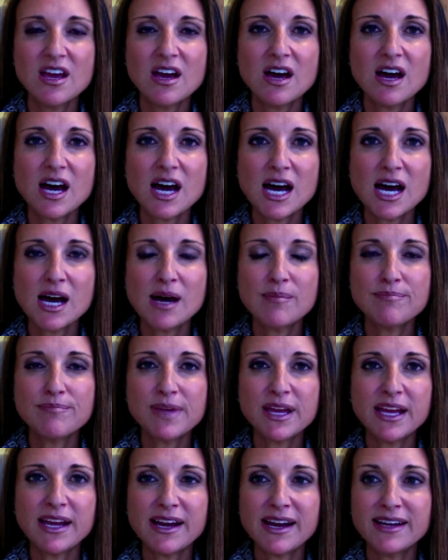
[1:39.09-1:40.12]

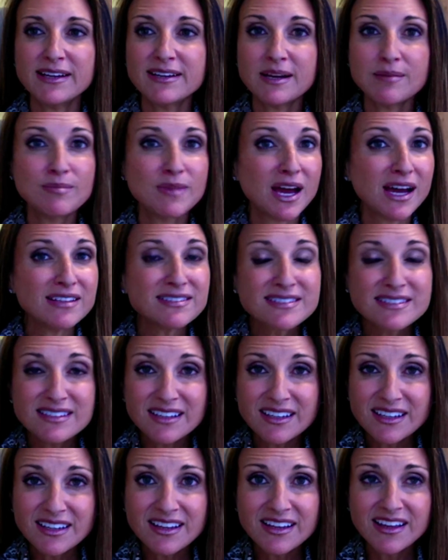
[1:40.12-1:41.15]
And I'm not
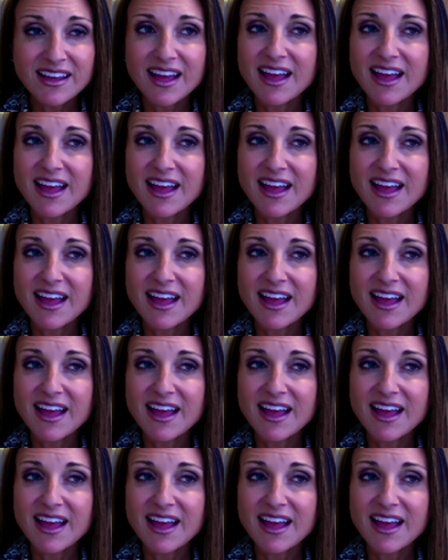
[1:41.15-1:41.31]
sick,